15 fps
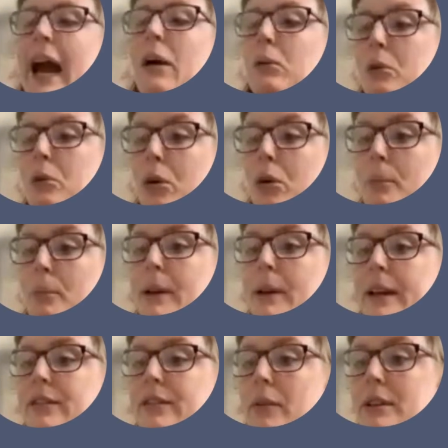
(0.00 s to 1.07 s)
outcome
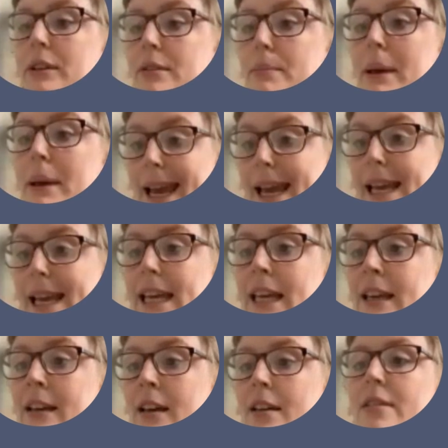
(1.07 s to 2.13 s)
is going to be,
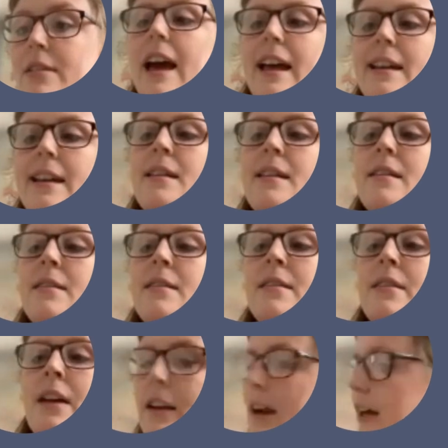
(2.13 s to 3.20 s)
then
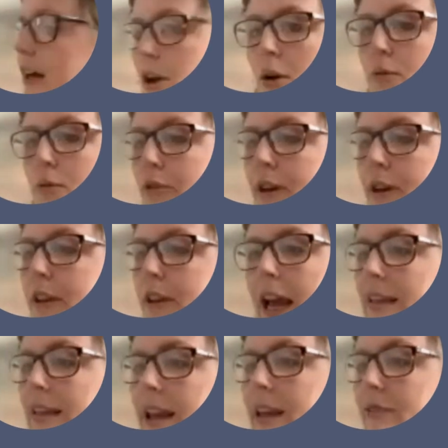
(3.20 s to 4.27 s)
I don't feel
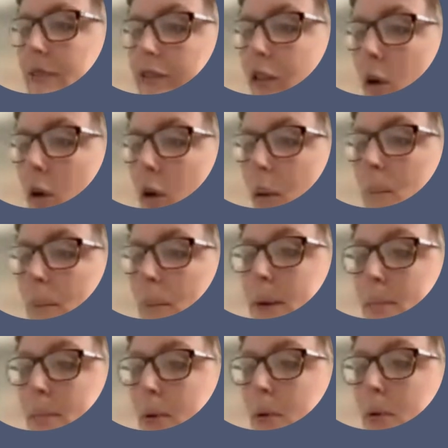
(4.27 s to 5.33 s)
like they inform
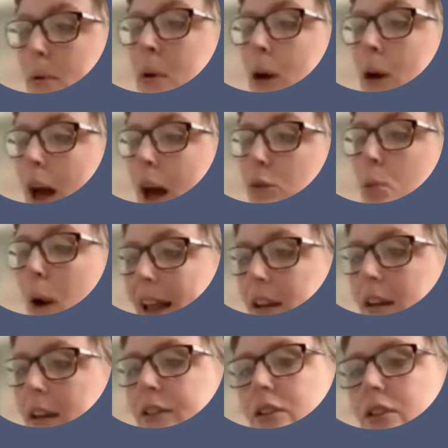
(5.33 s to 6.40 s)
people as
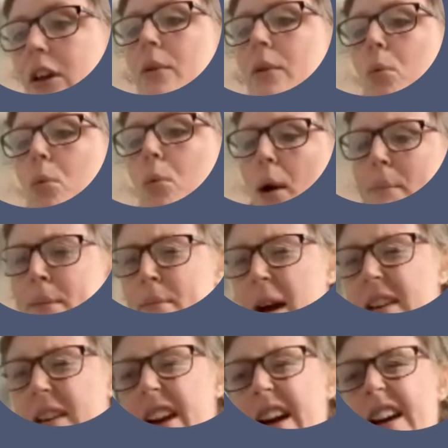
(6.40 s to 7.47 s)
well. So what I mean
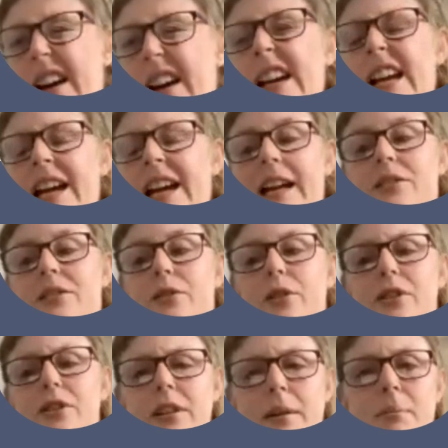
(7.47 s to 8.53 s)
by that is, for
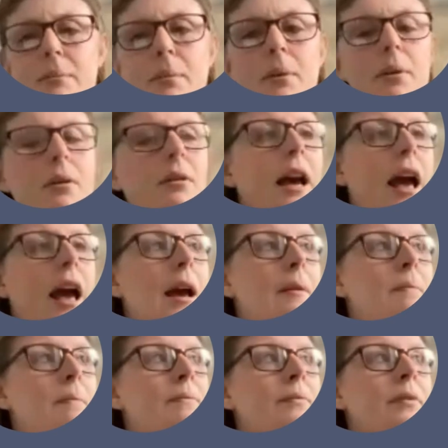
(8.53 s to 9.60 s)
example,
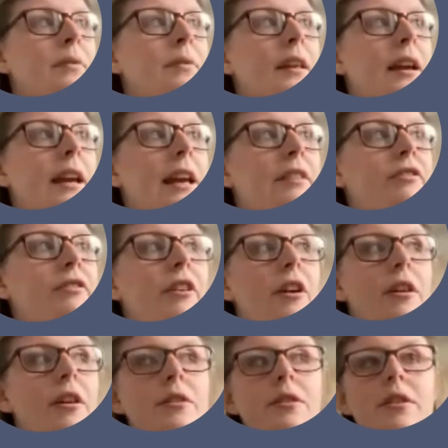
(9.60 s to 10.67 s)
if
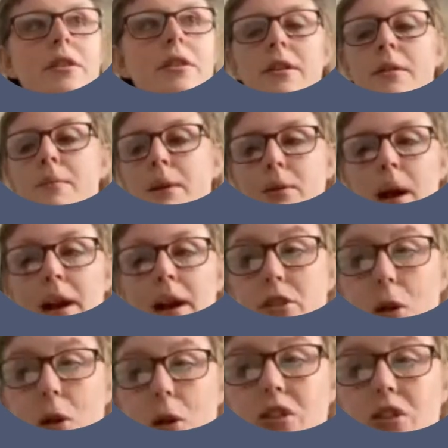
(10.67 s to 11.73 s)
the midwives
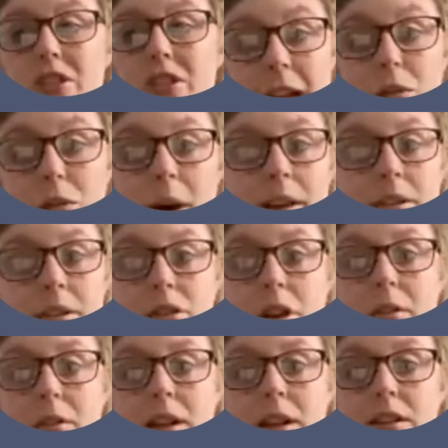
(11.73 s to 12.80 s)
don't understand why the
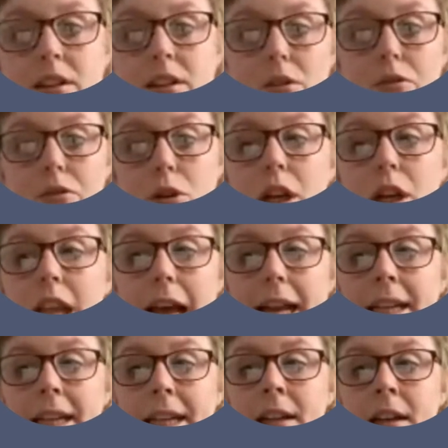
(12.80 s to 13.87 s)
cervixes are funneling,